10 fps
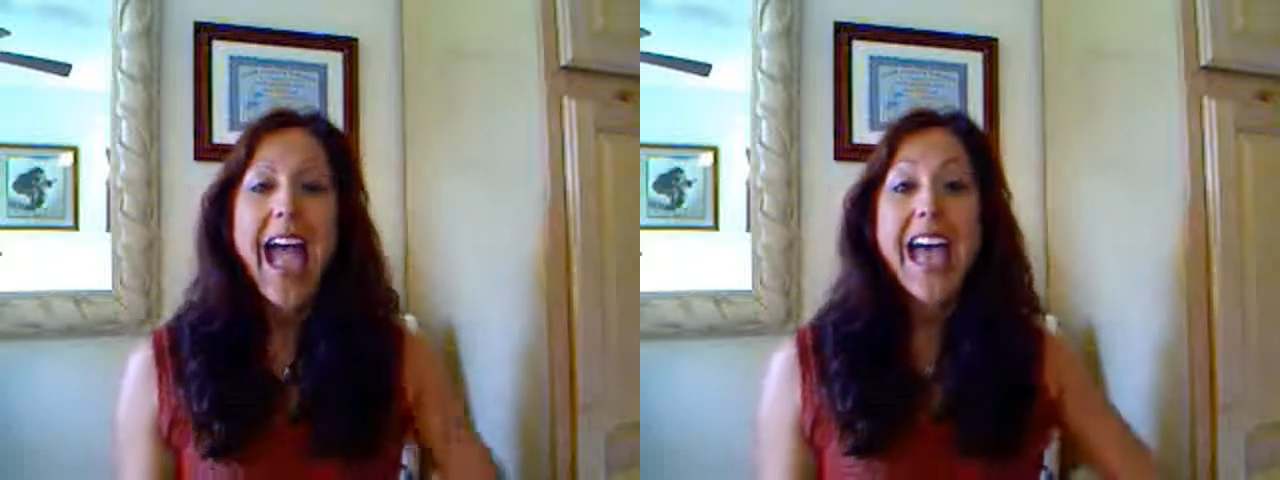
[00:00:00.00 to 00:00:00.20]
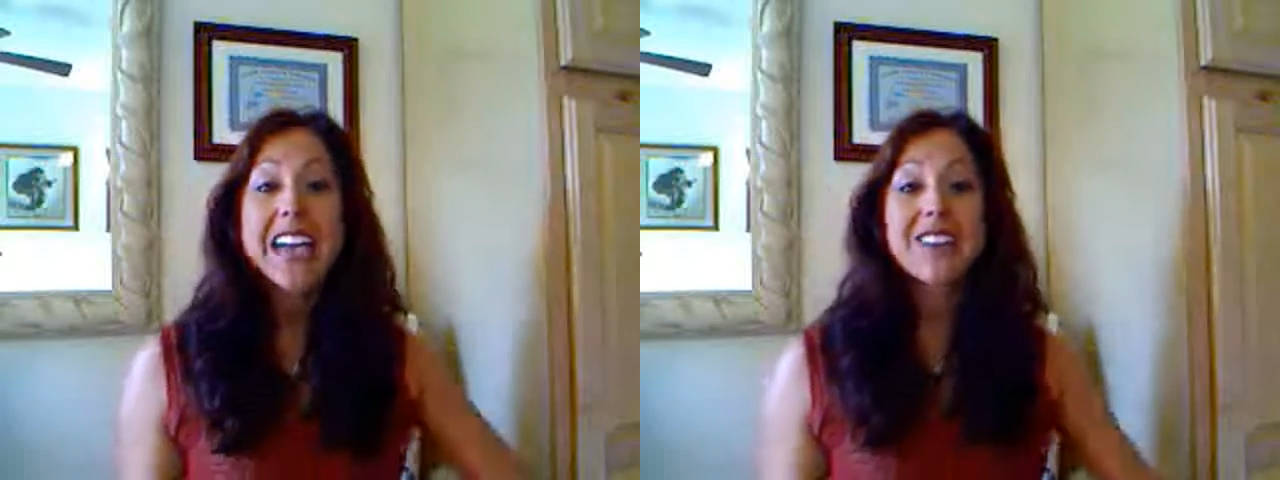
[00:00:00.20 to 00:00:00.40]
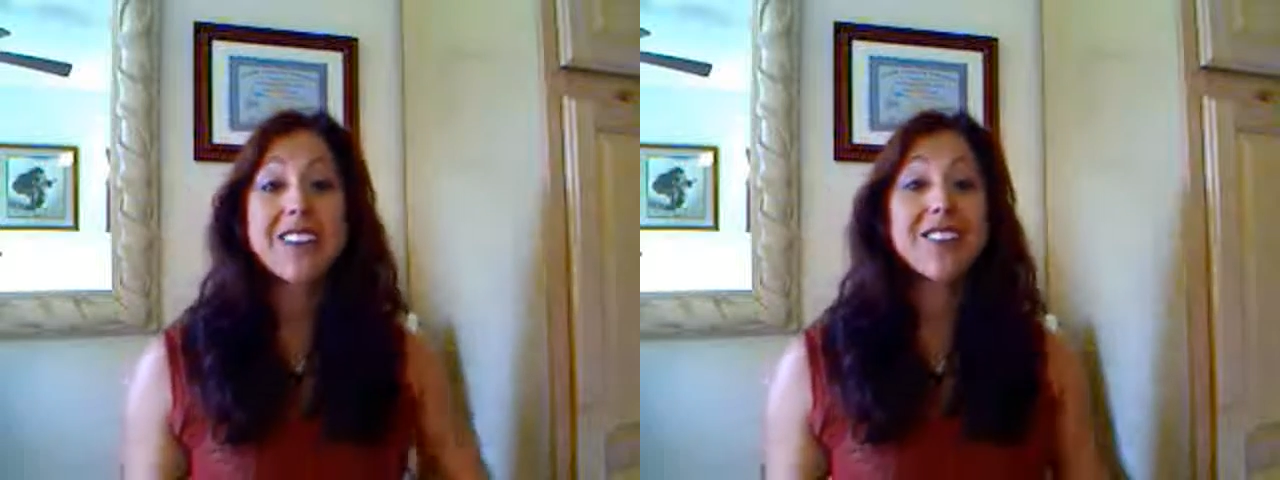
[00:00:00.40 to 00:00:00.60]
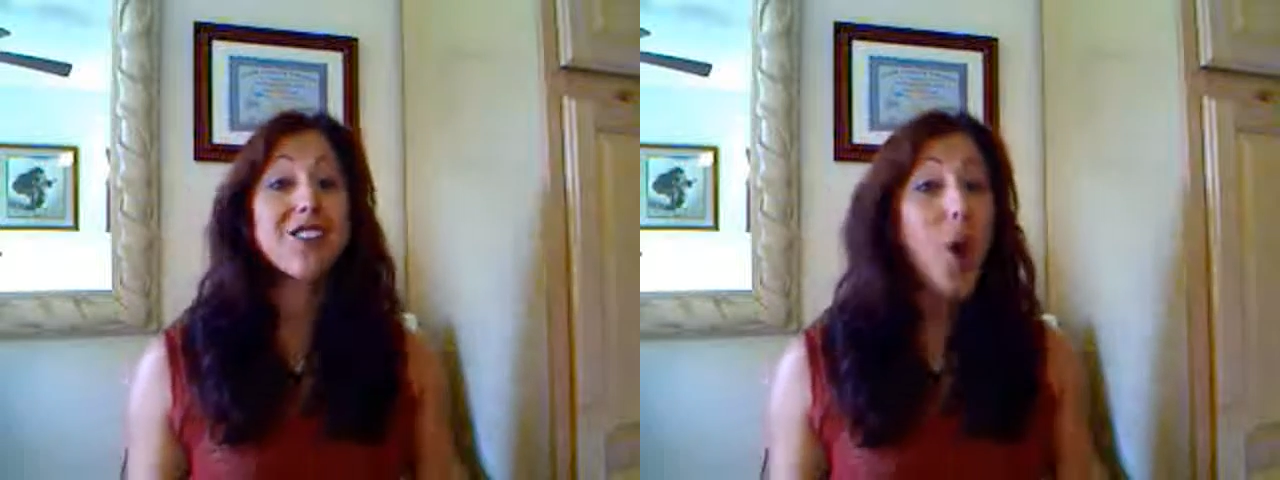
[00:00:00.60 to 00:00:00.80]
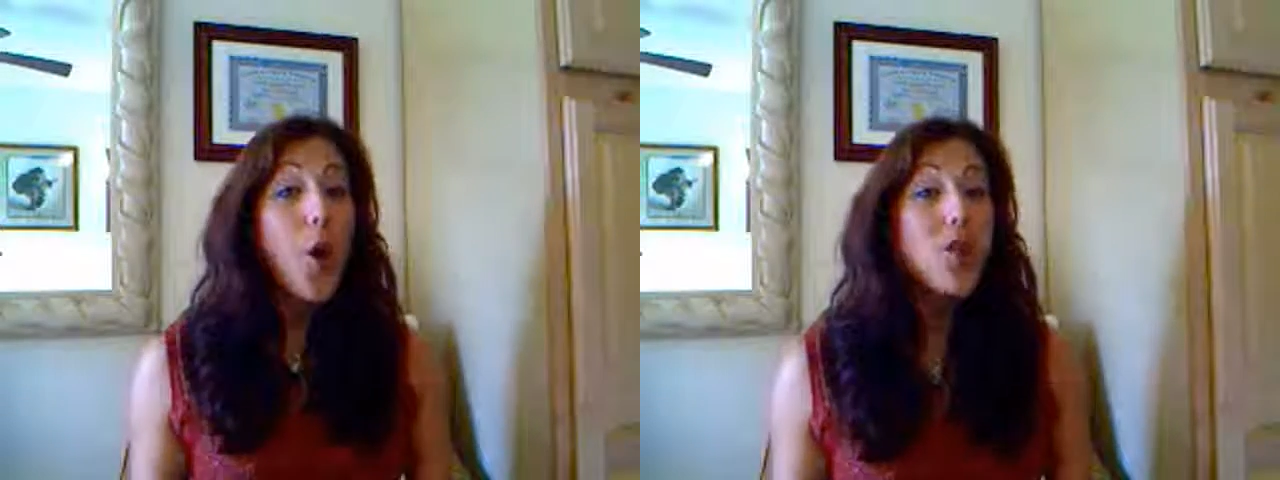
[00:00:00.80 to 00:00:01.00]
and
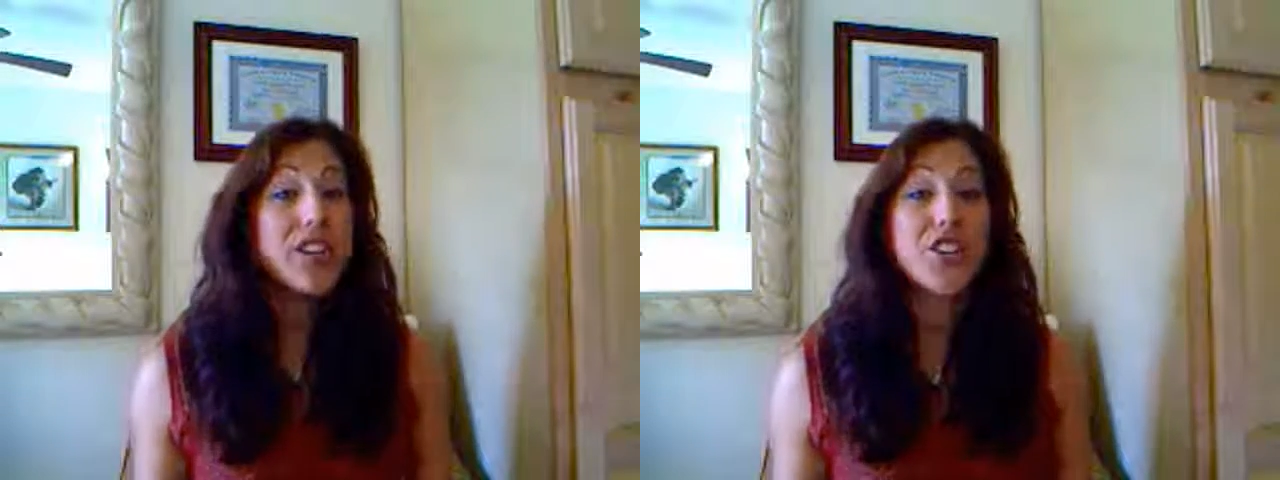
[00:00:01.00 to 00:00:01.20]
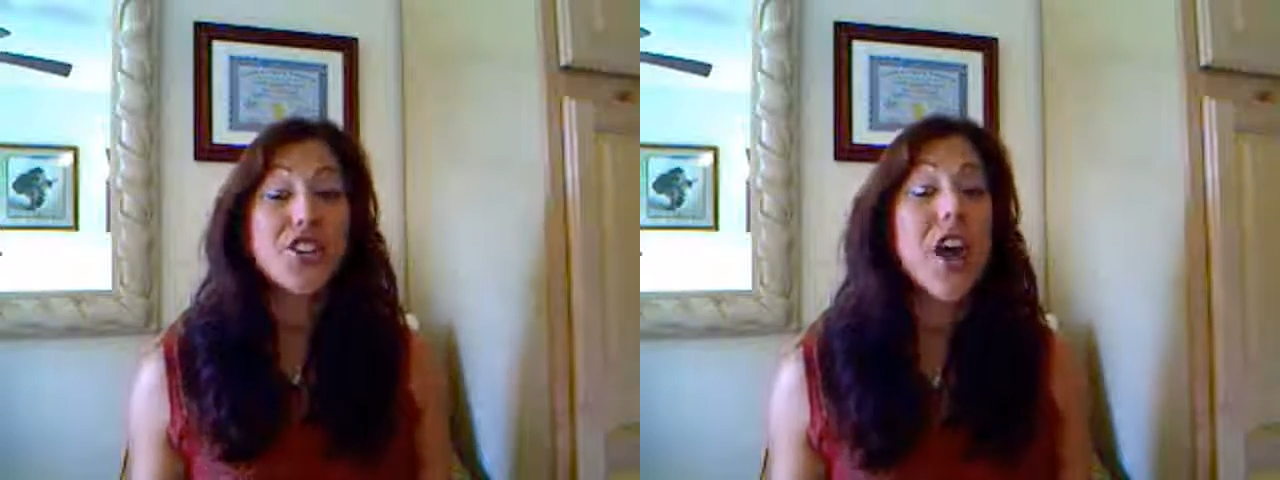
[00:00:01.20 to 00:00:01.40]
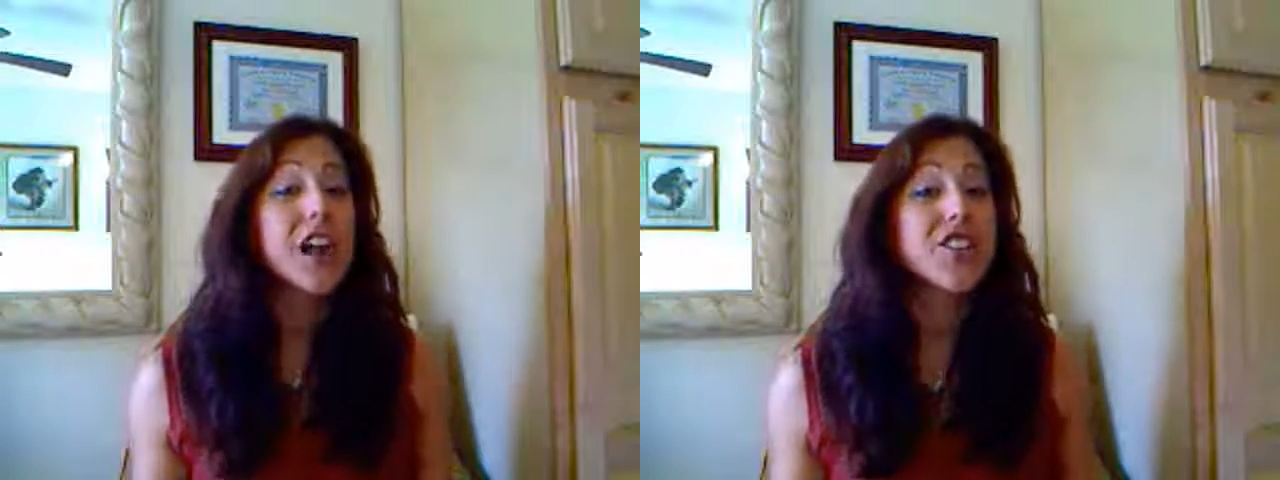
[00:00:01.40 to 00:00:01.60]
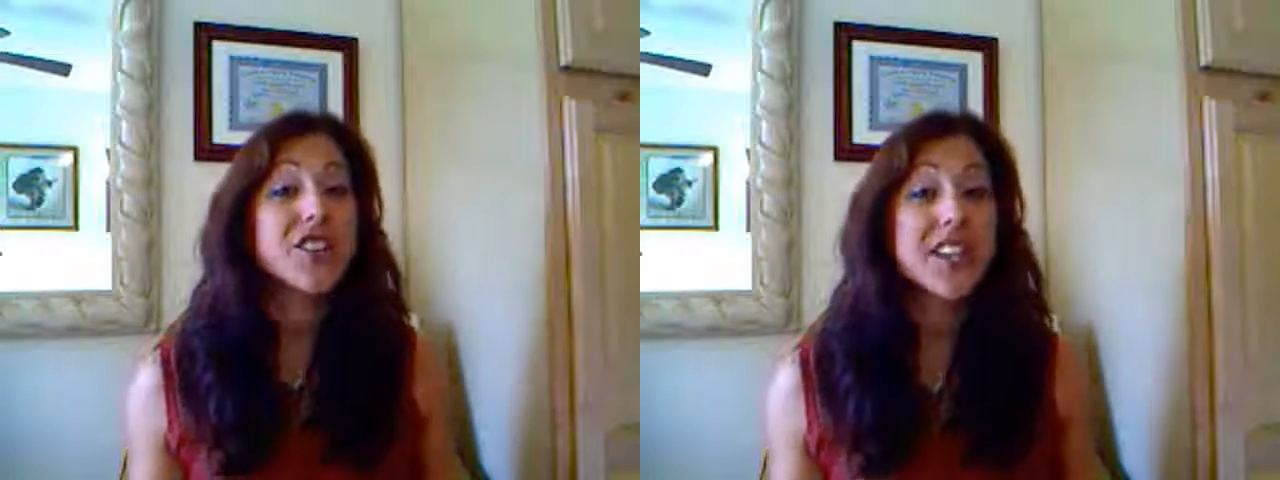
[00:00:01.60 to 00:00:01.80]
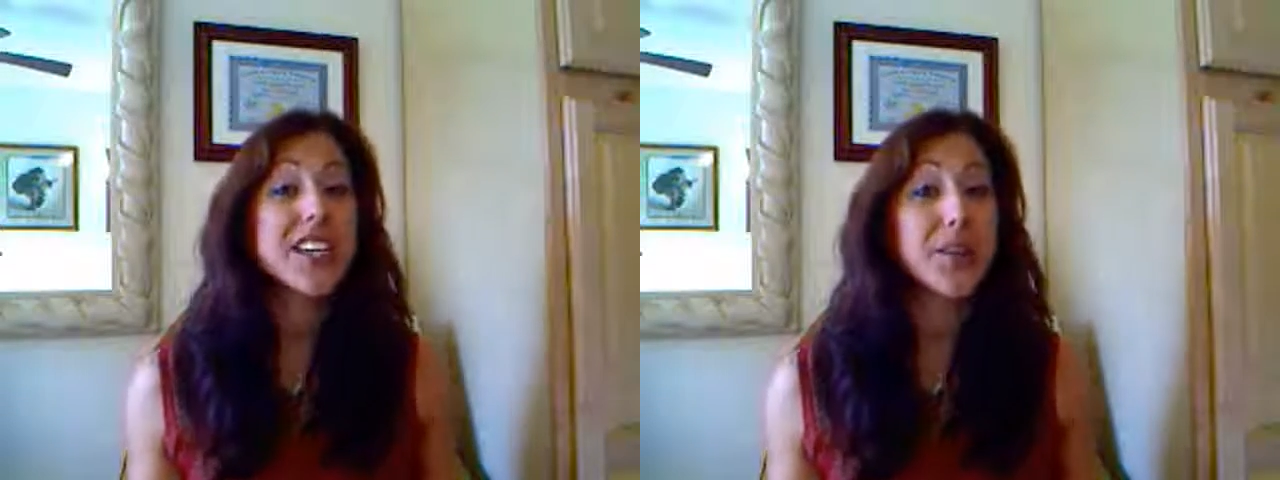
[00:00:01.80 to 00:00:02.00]
know that you're not
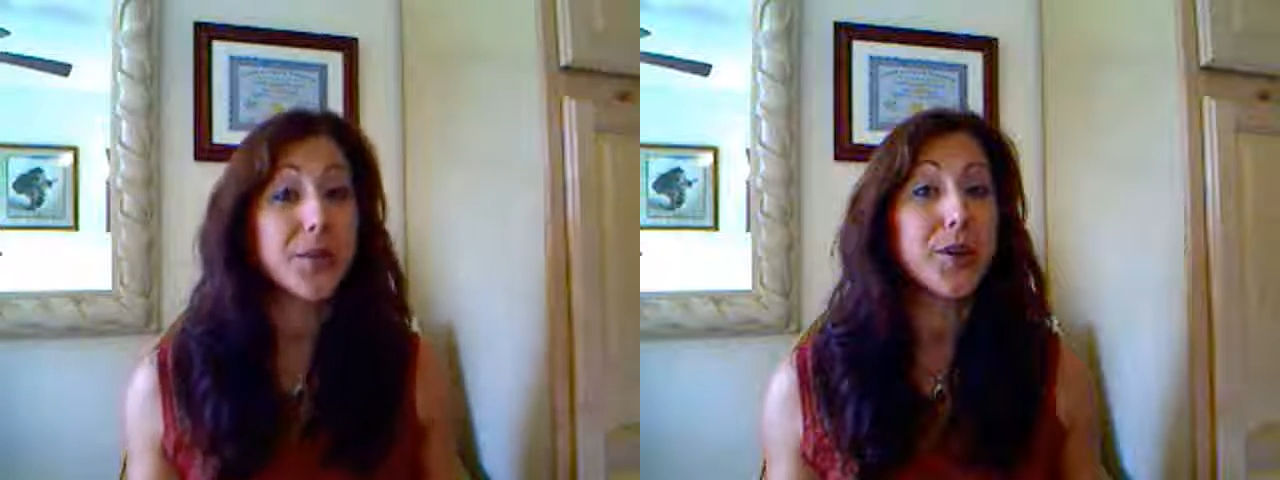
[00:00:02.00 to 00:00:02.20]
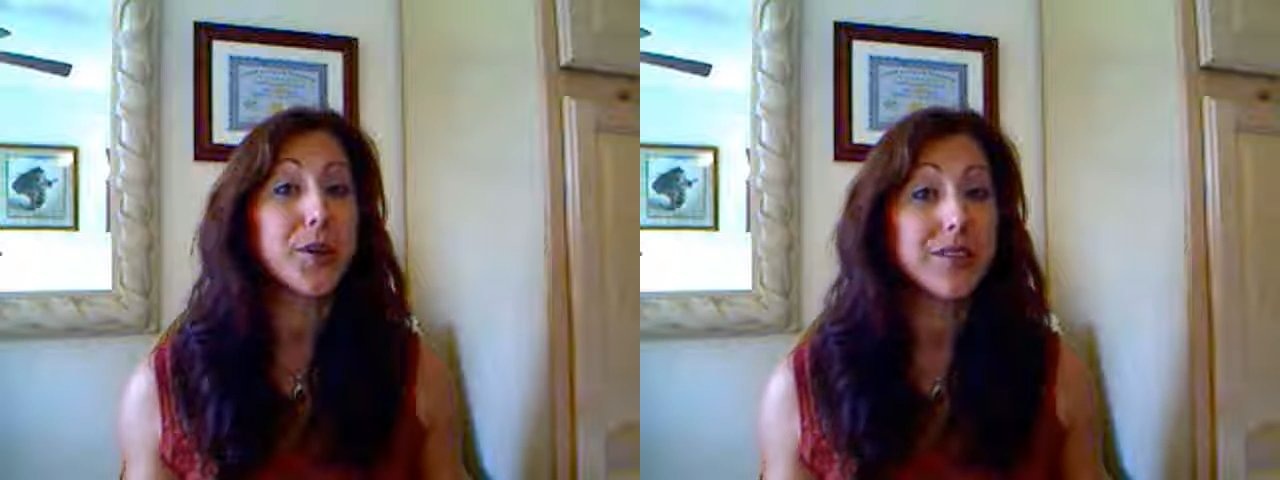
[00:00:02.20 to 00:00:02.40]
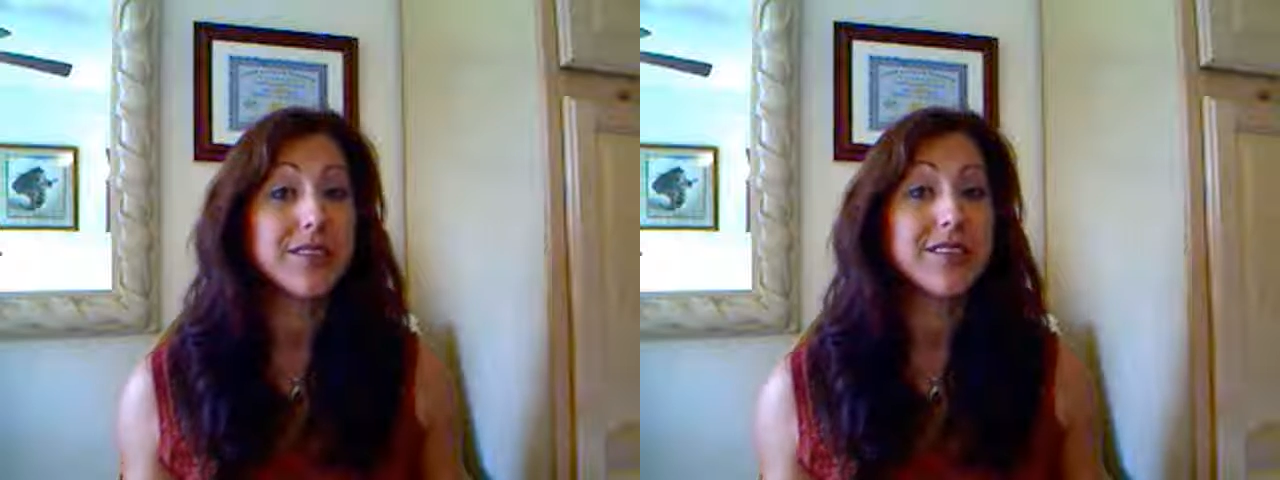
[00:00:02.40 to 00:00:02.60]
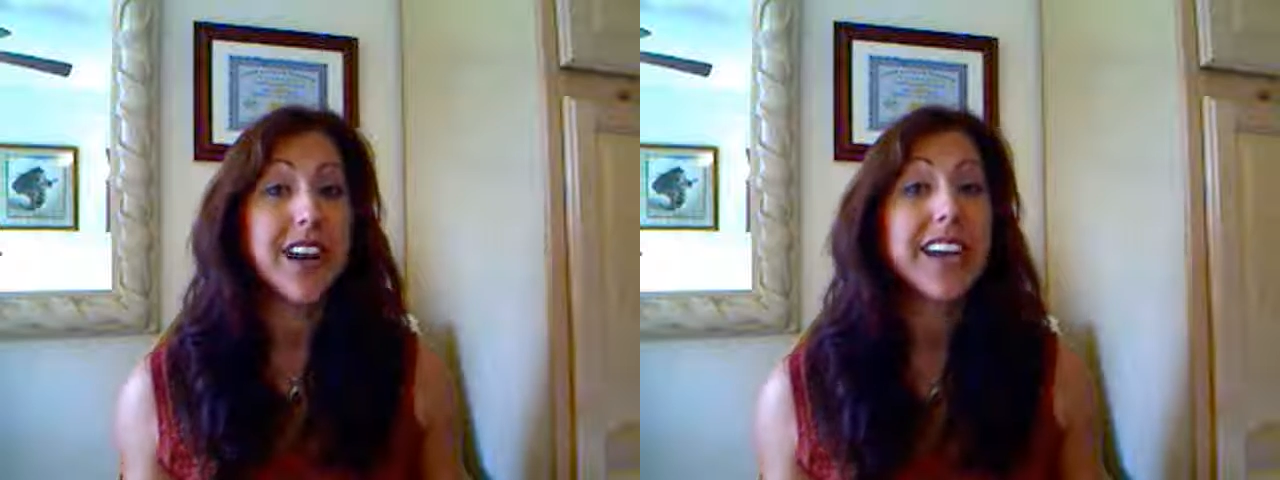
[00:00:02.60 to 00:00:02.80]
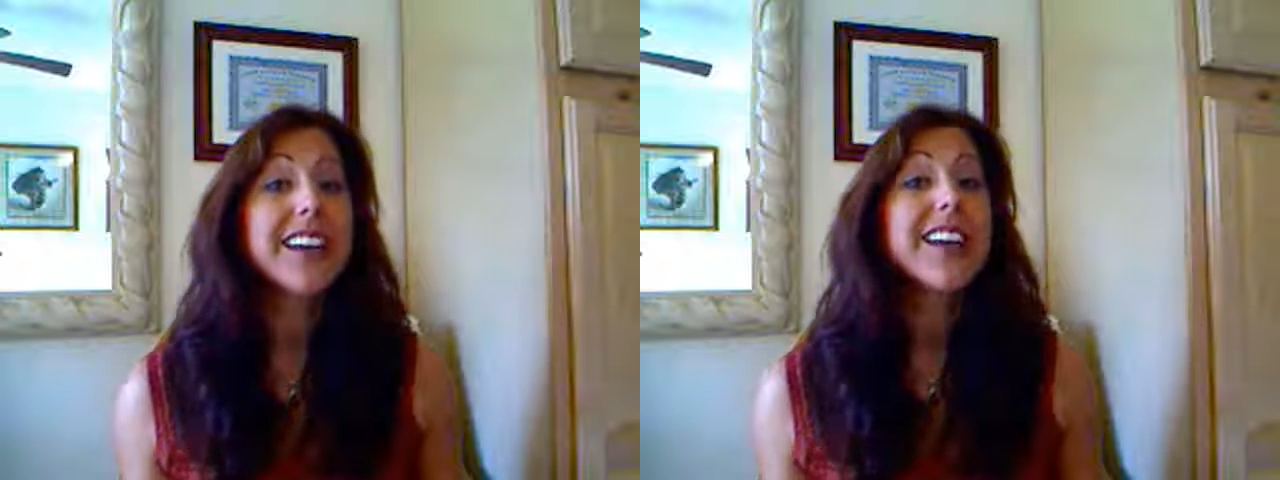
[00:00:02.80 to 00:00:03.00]
just getting through,
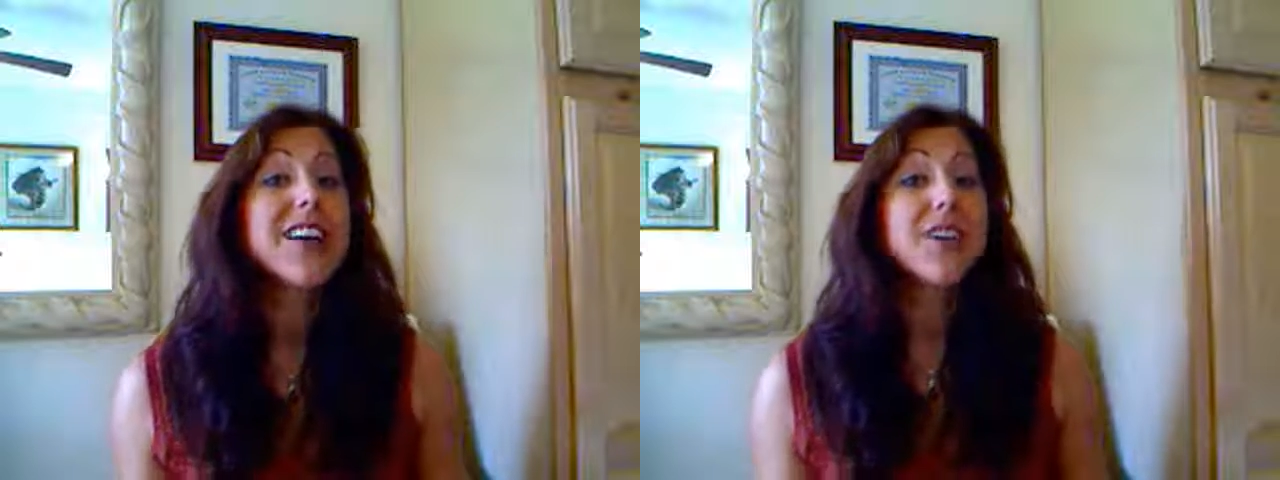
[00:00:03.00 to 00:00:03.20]
right?